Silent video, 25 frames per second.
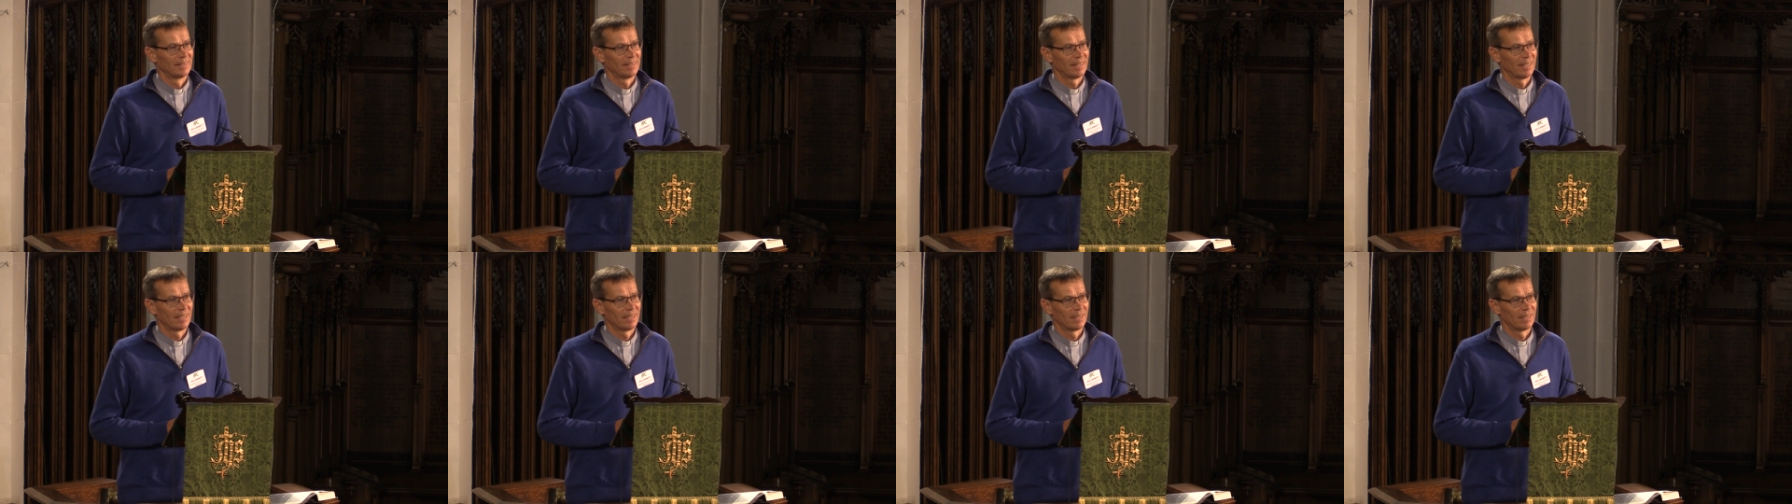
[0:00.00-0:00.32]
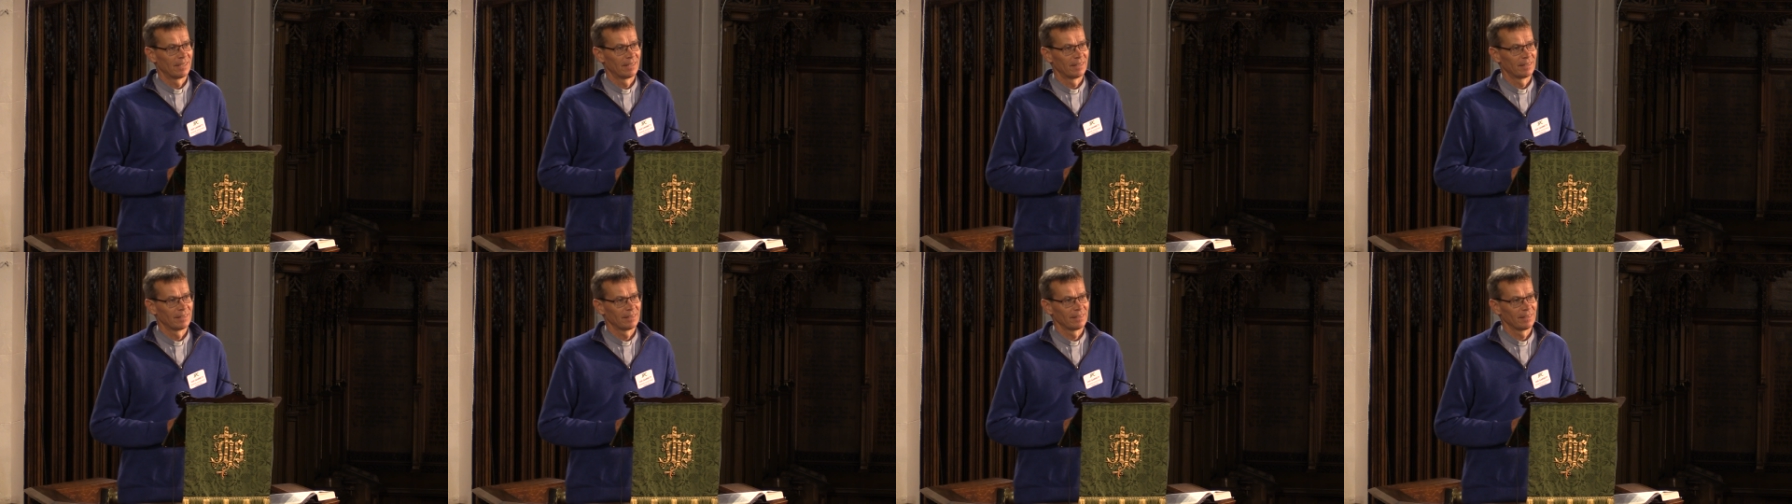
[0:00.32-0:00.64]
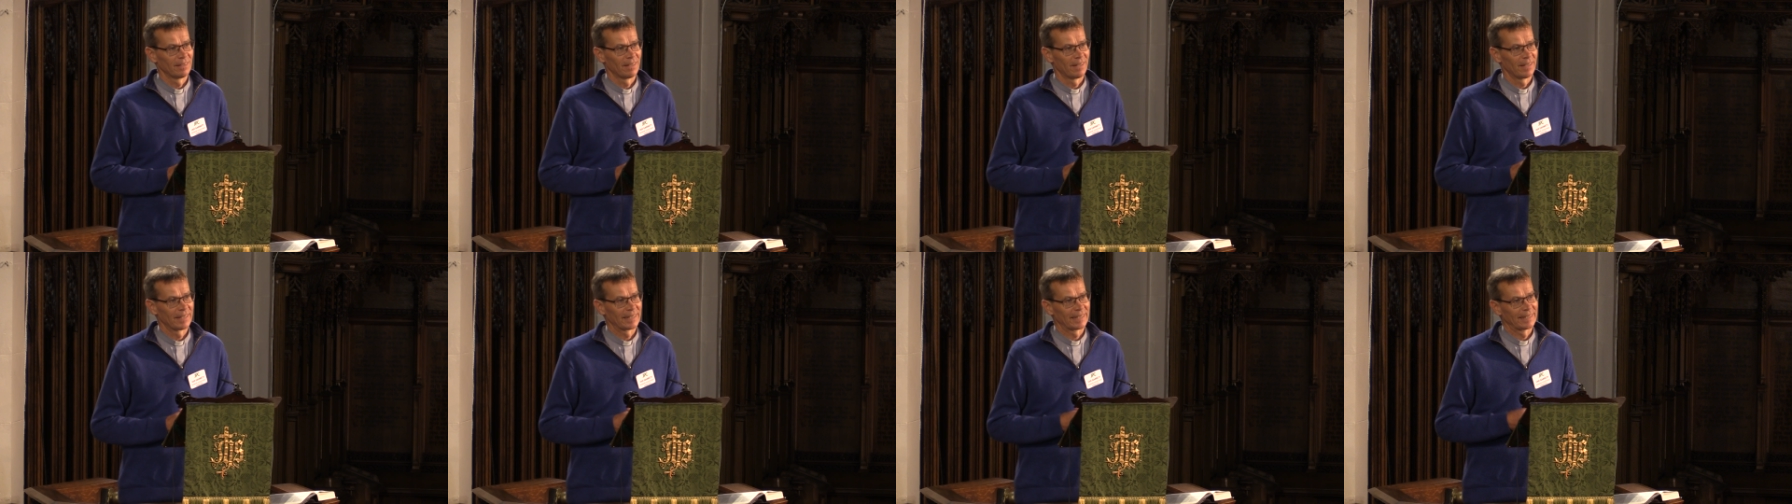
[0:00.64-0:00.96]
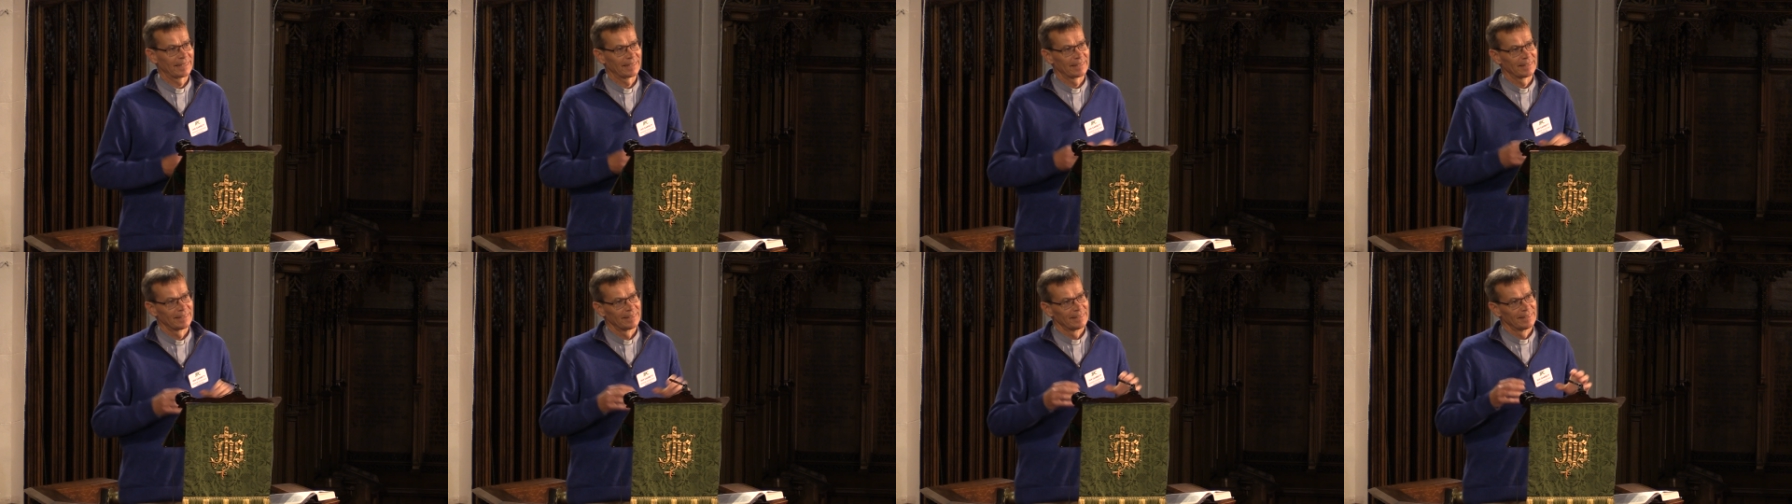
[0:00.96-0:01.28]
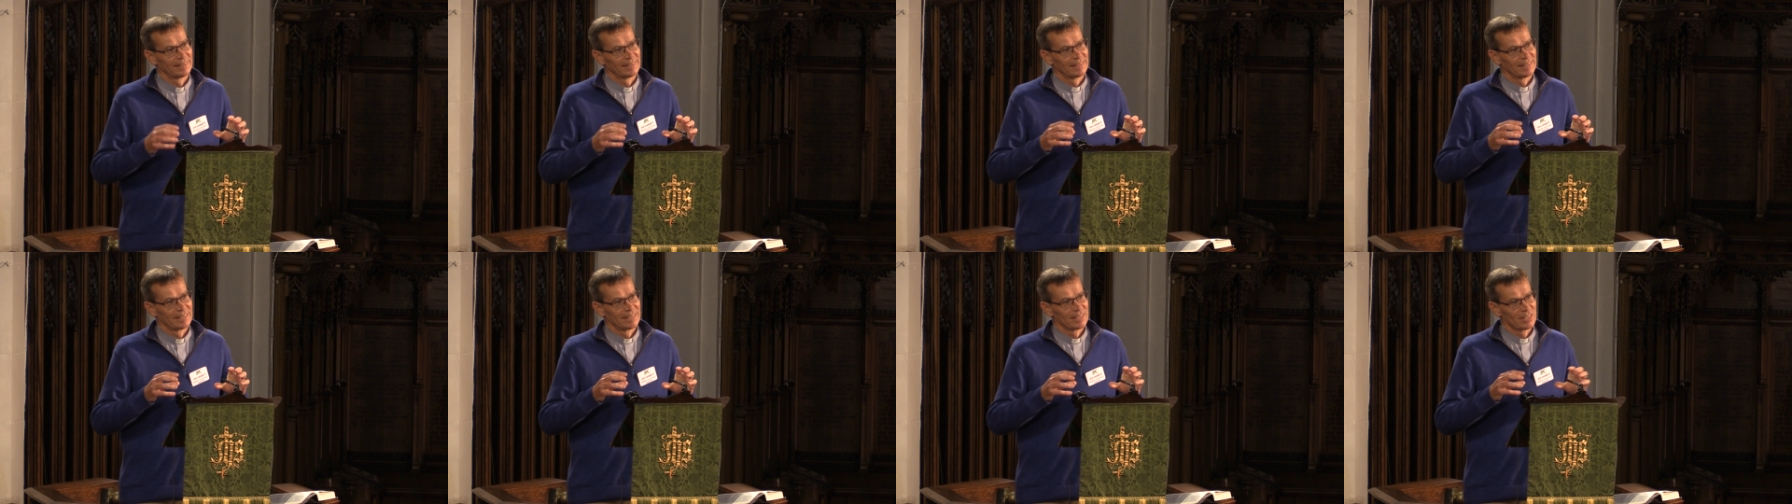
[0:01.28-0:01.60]
uh, like
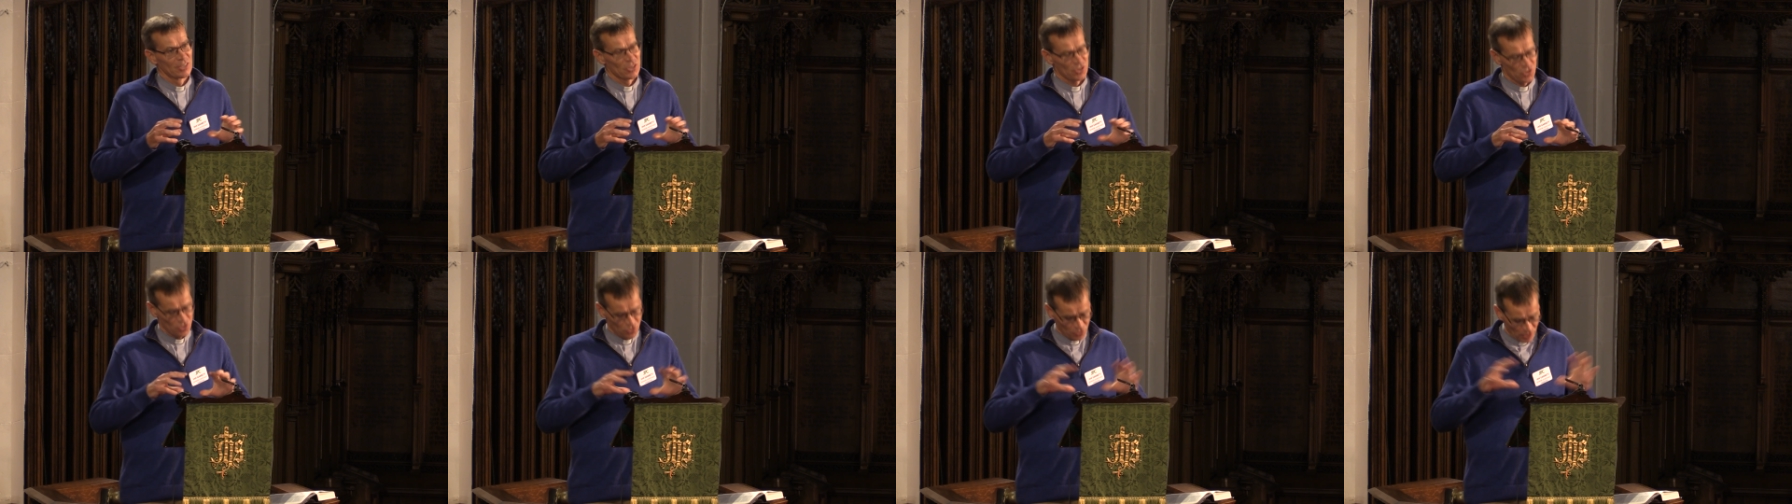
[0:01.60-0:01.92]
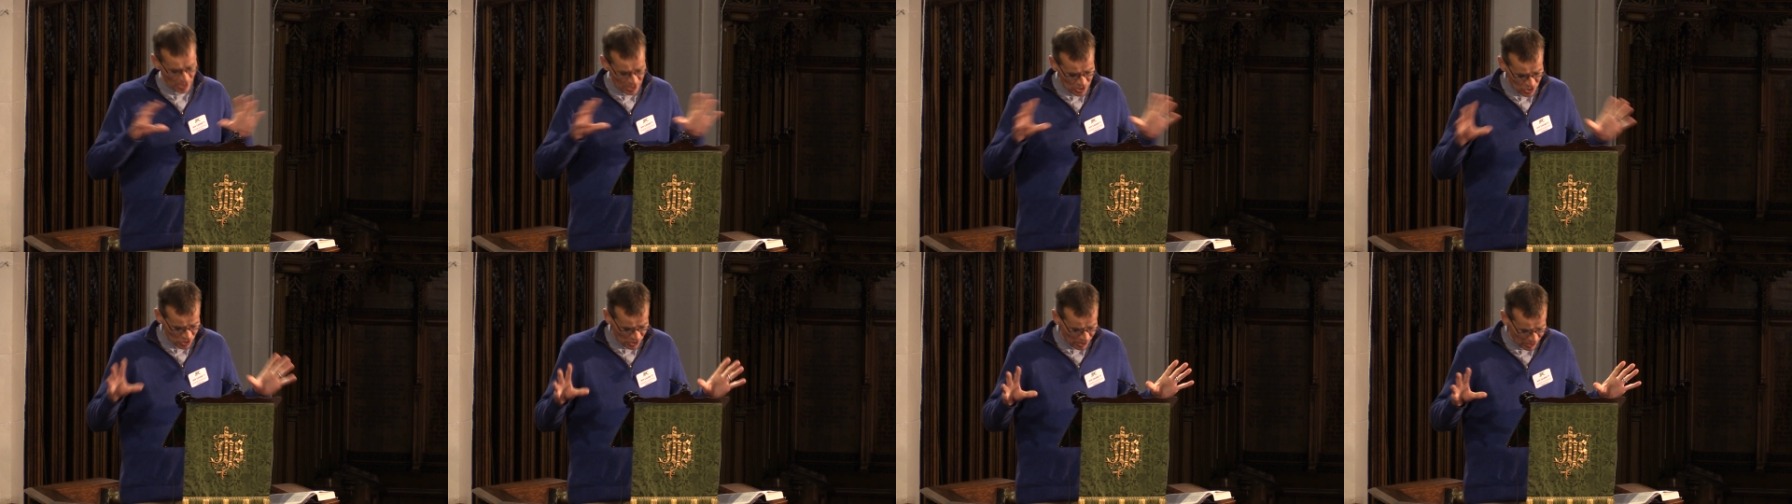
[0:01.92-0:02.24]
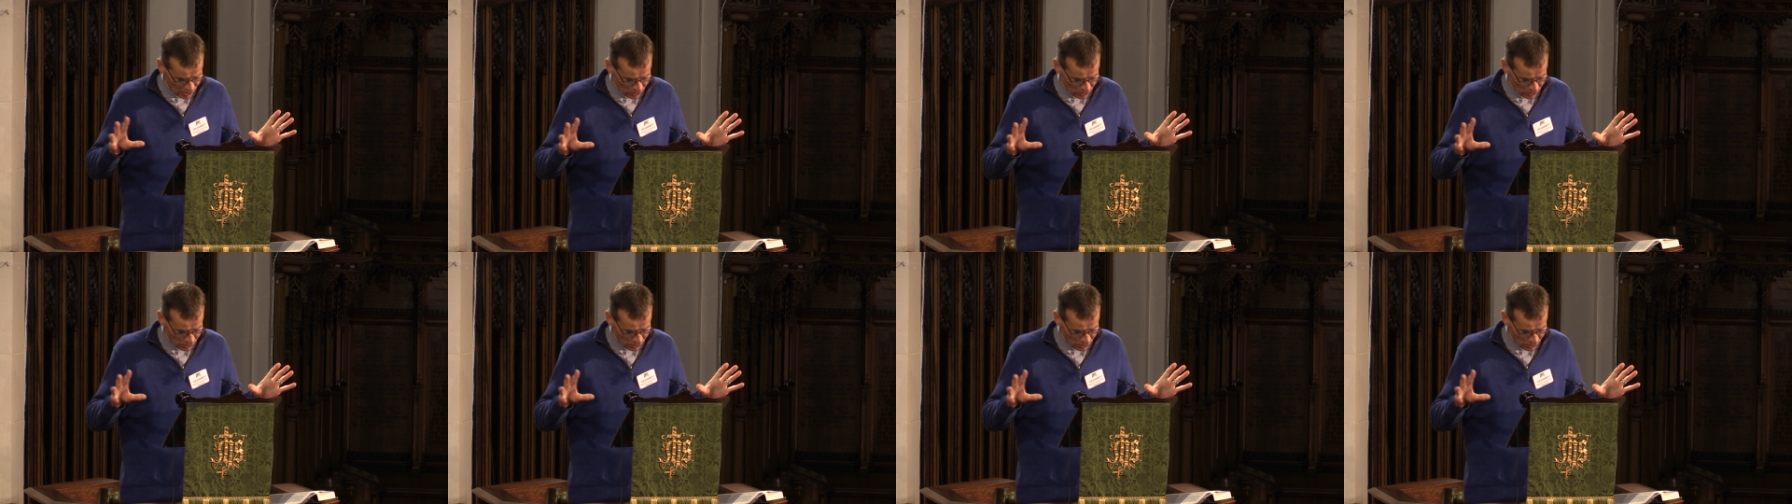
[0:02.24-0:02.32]
stretching